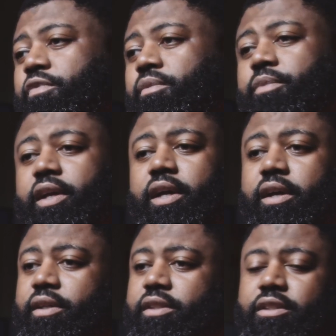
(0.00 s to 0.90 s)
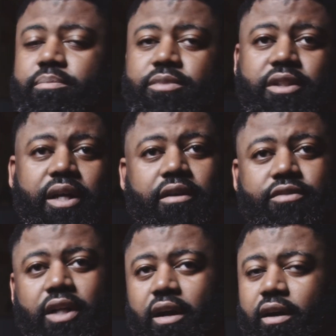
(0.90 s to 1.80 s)
from the characters
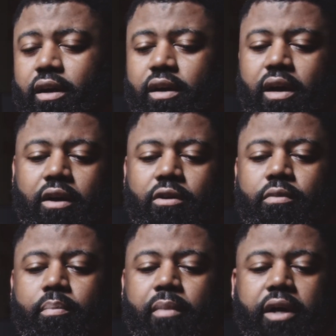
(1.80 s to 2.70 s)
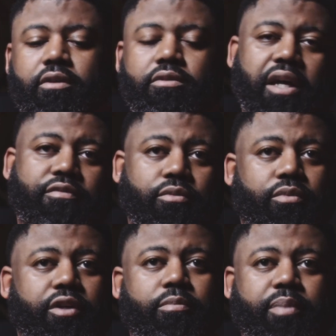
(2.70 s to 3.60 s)
themselves all modeled after
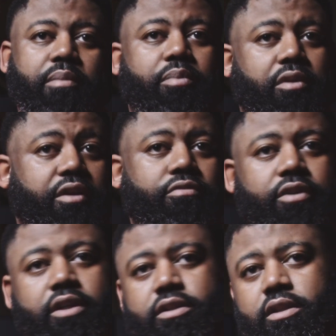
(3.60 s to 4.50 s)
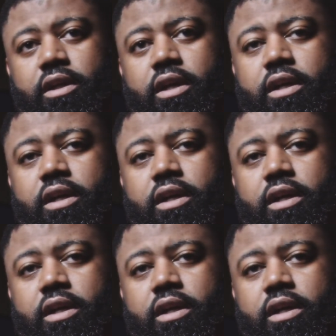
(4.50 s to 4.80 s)
real people and events.